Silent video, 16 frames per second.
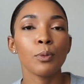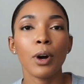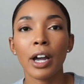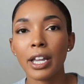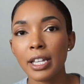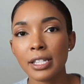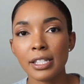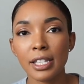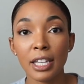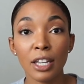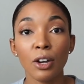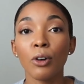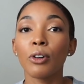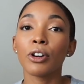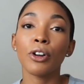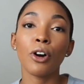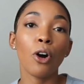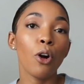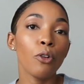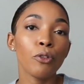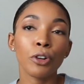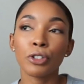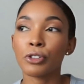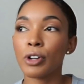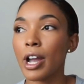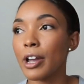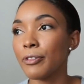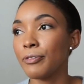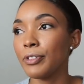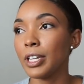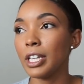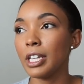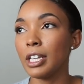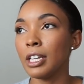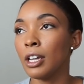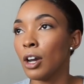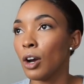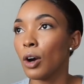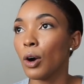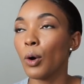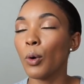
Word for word: Y, and Z, or an overdraft fee,